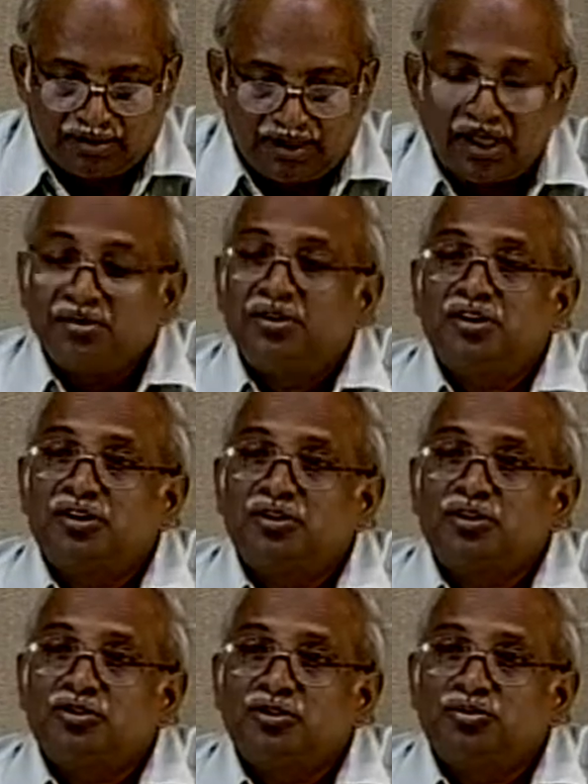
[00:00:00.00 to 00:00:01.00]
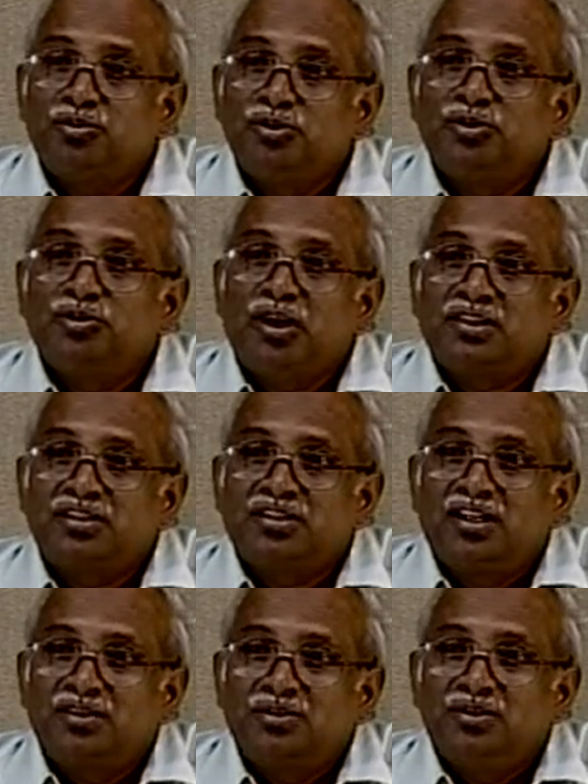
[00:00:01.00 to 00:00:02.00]
Can we not also put water
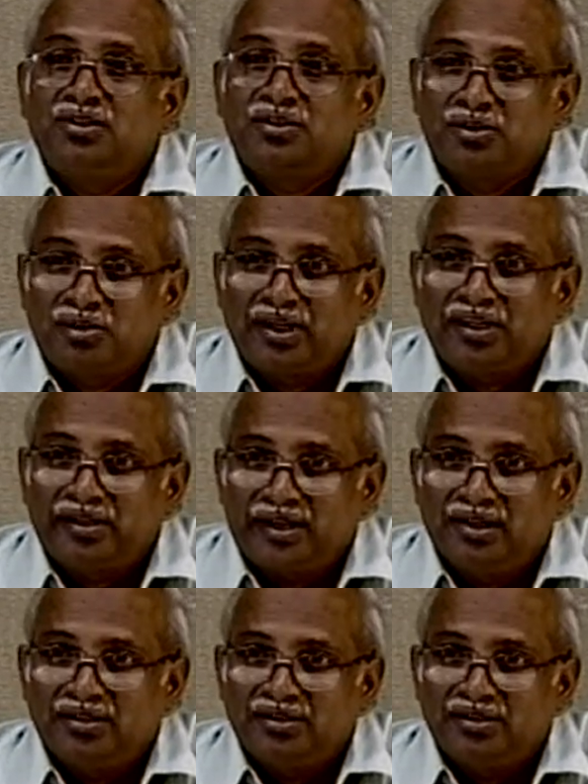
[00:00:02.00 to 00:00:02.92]
along with road and rail?